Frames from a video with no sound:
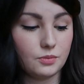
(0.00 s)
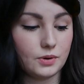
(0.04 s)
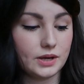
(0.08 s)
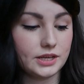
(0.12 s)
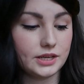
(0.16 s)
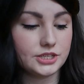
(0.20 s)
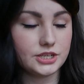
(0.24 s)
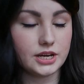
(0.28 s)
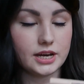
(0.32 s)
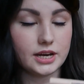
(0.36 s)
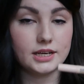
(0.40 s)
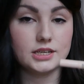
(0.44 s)

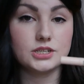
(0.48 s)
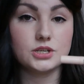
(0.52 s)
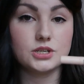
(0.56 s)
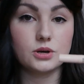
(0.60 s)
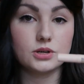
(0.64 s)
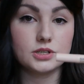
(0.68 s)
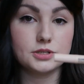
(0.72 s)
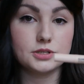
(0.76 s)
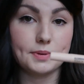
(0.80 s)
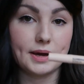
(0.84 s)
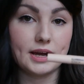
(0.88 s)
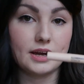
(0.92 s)
which I
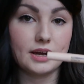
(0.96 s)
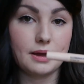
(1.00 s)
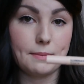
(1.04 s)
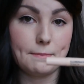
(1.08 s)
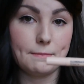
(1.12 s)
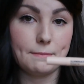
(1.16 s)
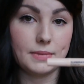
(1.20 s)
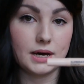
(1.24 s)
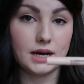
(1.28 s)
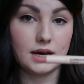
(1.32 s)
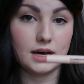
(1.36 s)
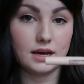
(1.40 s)
talked about
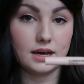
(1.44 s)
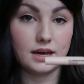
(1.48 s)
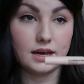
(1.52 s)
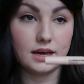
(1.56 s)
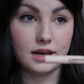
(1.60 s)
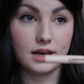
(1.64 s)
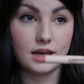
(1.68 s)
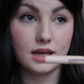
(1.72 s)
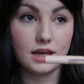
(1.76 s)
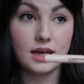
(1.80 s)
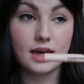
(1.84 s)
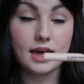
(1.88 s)
in
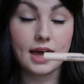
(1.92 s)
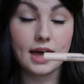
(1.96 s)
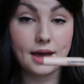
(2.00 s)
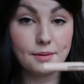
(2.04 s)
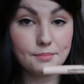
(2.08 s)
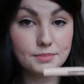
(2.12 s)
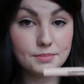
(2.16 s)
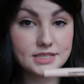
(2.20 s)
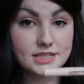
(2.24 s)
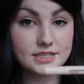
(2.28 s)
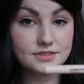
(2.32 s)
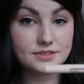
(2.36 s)
my
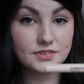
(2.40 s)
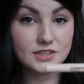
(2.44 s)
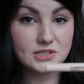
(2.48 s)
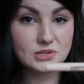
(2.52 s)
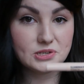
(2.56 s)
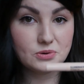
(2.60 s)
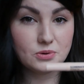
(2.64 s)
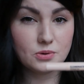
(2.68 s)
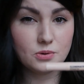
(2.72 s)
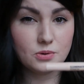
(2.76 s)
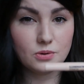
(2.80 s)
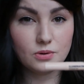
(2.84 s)
empties
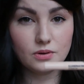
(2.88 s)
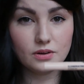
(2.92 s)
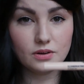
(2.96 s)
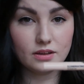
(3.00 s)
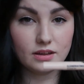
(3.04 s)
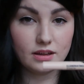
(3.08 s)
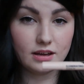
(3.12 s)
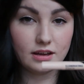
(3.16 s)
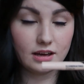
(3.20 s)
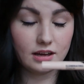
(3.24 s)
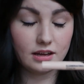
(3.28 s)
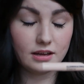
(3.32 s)
video
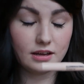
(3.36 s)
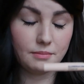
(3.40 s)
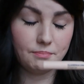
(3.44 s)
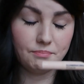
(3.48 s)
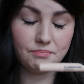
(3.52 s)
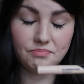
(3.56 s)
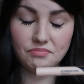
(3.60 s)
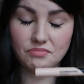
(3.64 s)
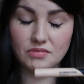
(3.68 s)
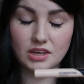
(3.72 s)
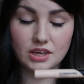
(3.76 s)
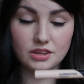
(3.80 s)

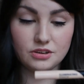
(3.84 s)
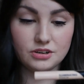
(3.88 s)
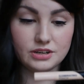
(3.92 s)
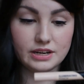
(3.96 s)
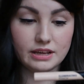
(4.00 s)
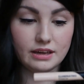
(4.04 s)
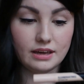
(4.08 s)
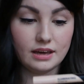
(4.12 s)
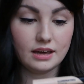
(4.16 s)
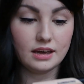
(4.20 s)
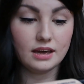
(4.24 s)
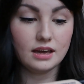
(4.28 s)
the other
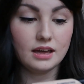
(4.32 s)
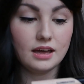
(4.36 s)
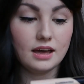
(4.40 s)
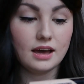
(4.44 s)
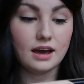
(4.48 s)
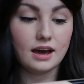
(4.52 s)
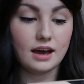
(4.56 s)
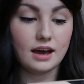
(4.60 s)
day.